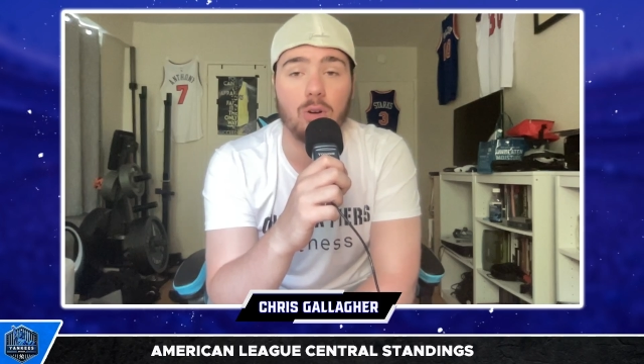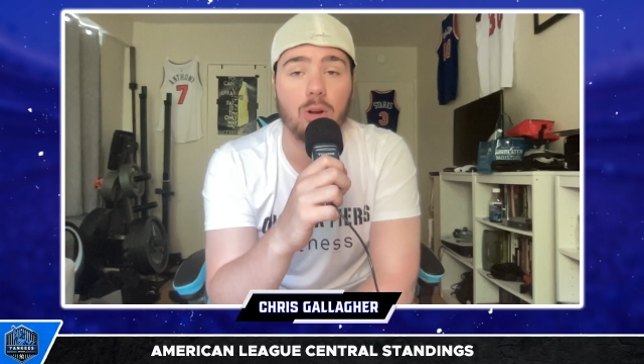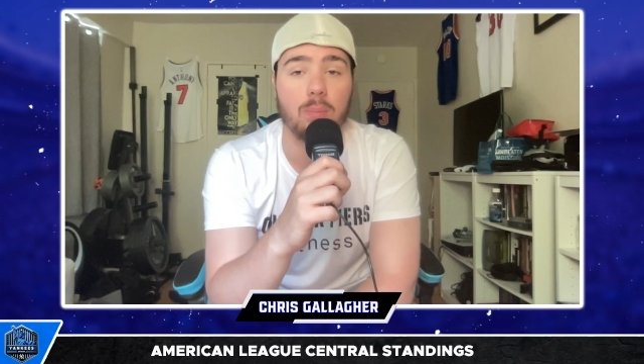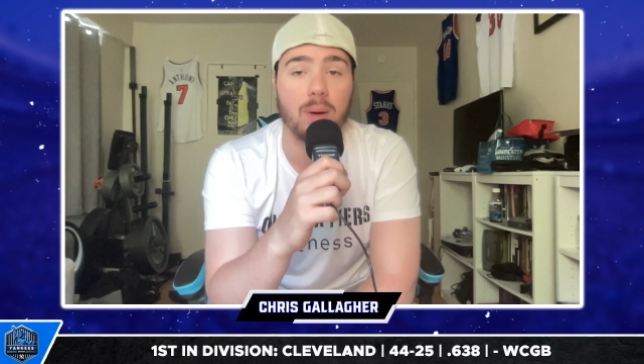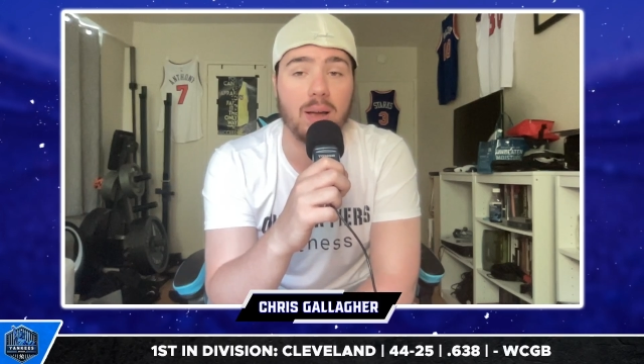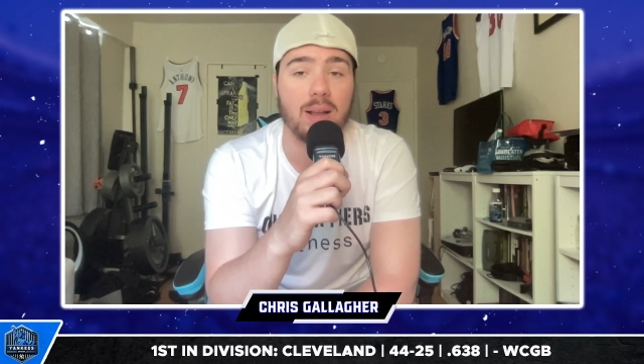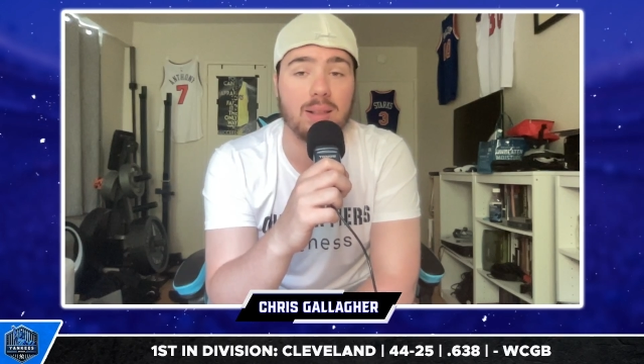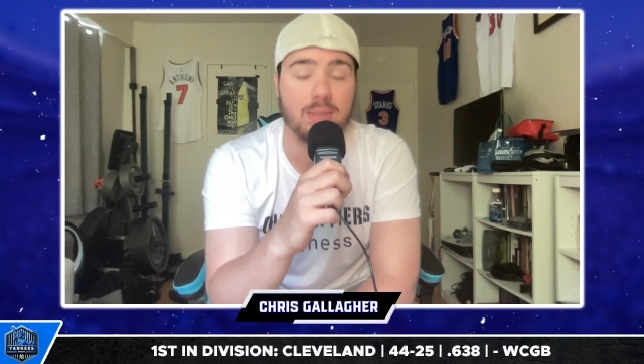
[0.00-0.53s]
And
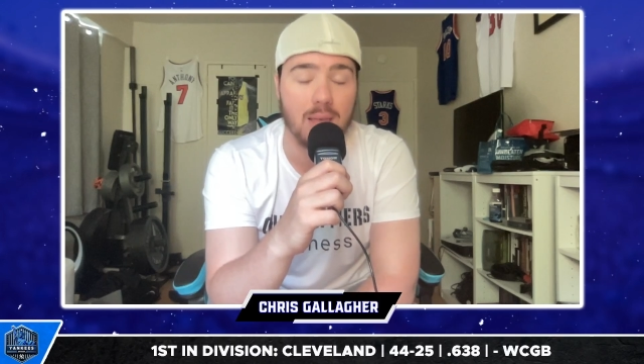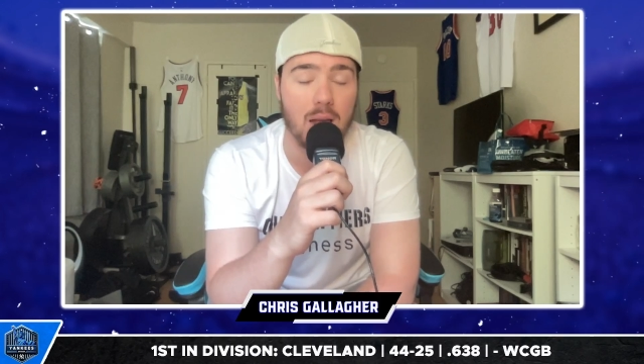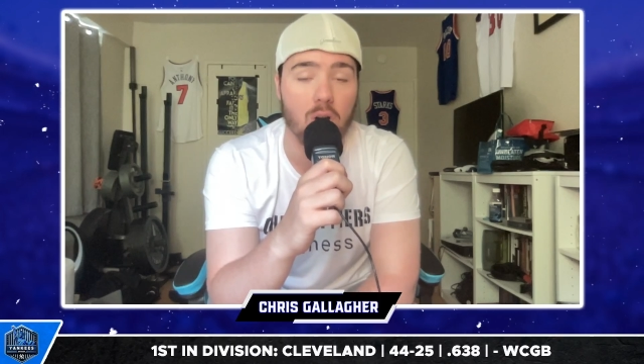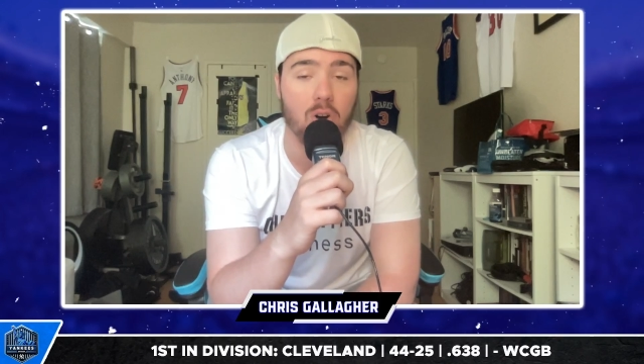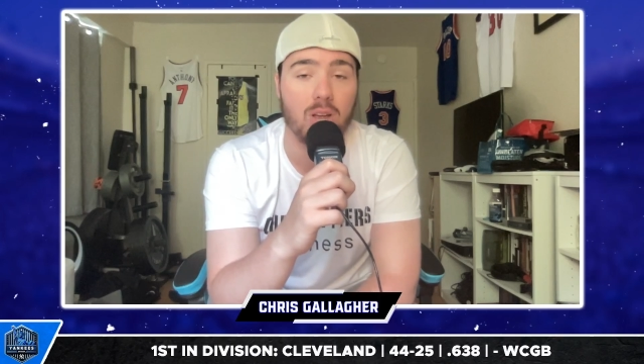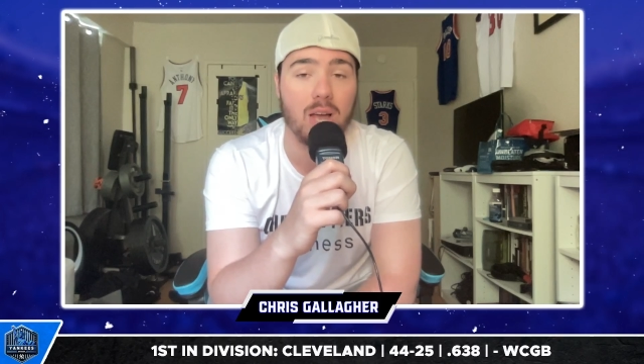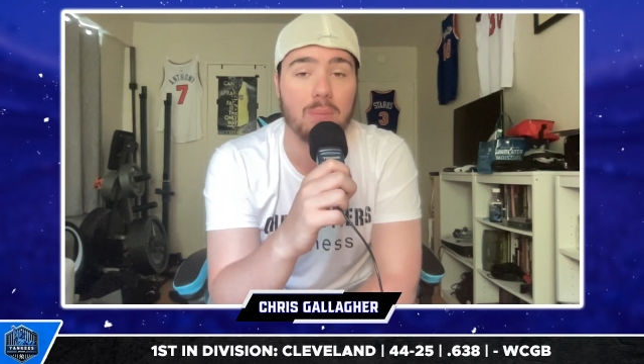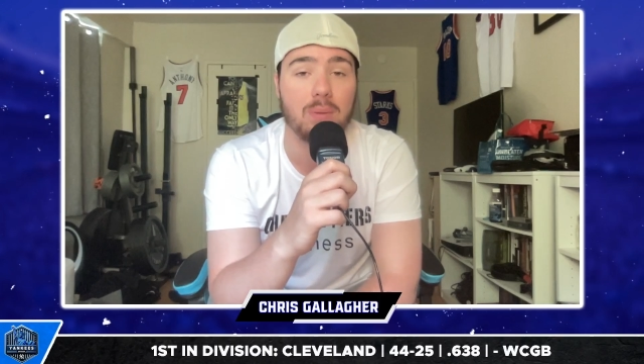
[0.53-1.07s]
by in
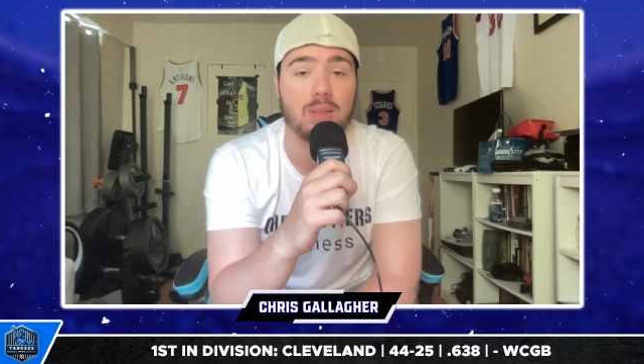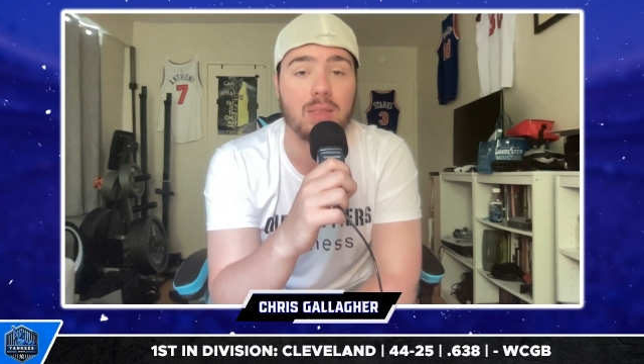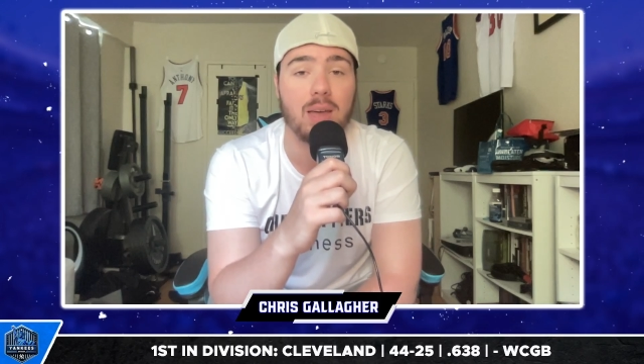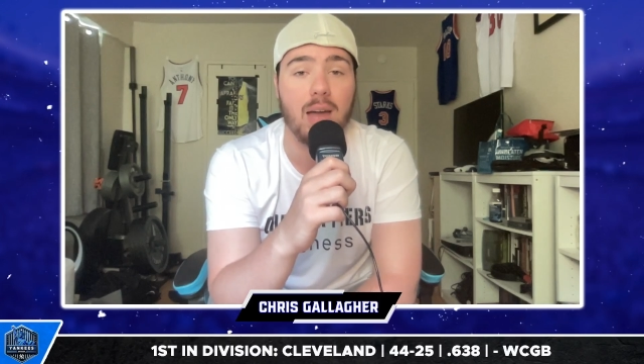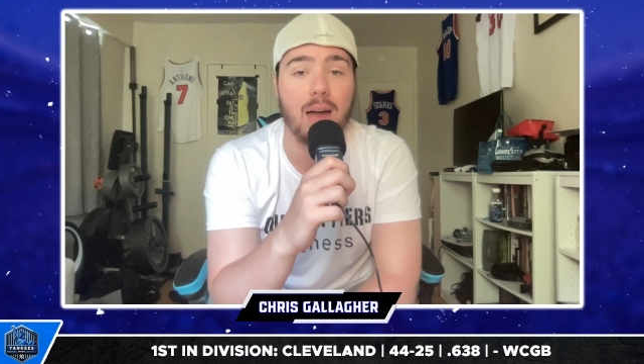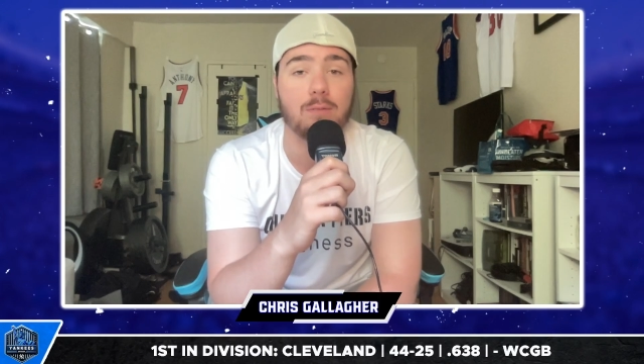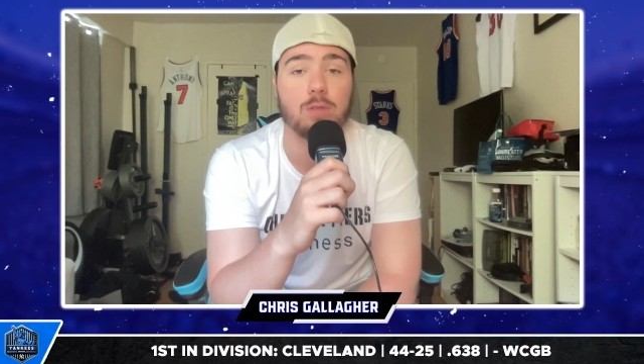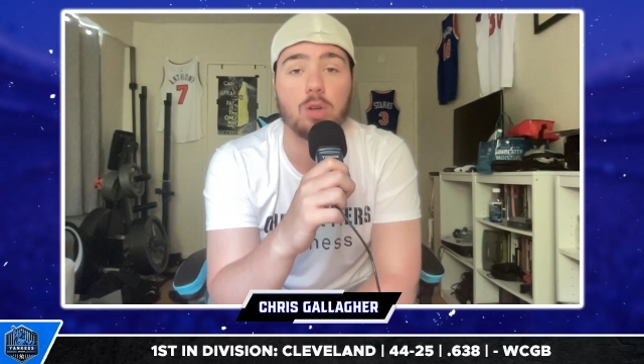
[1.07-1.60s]
theory, I mean they
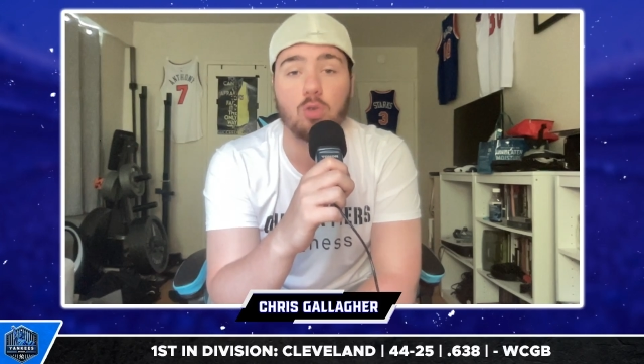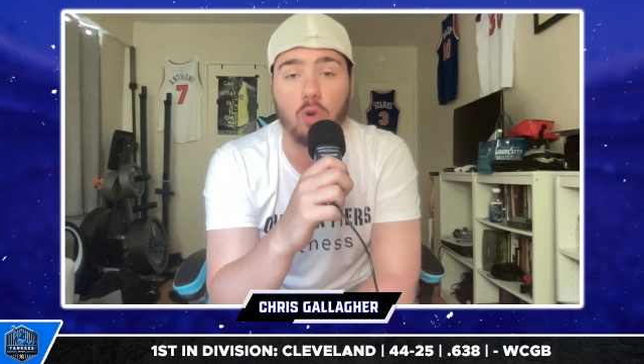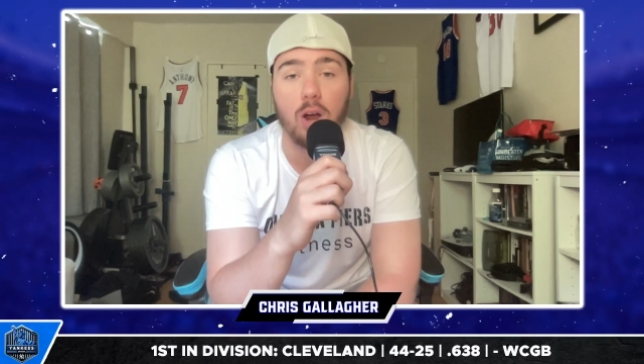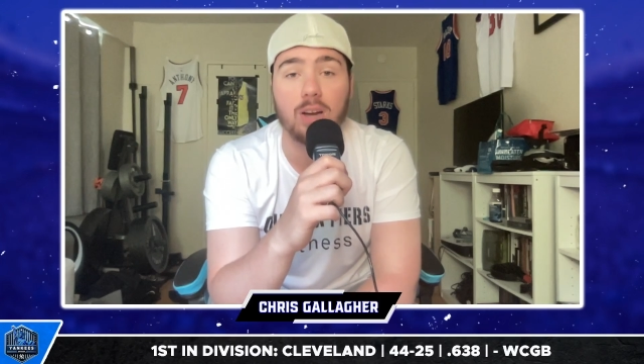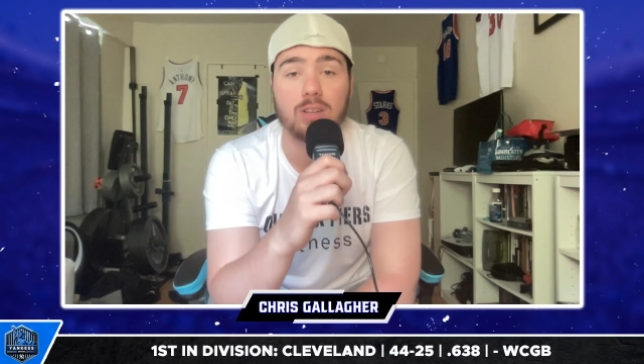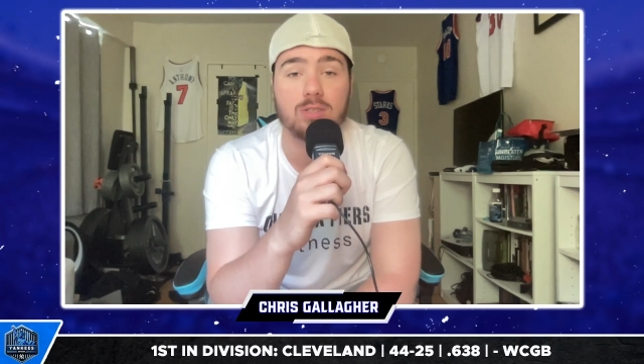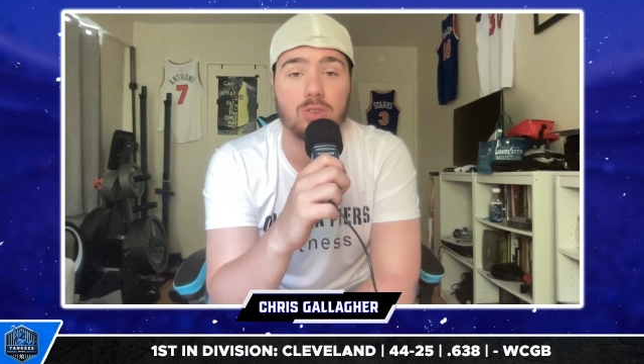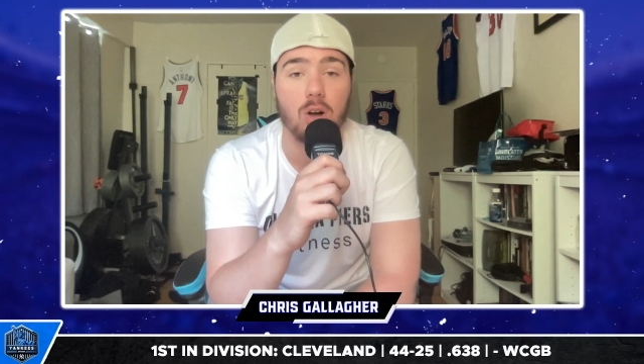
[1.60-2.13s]
have the greatest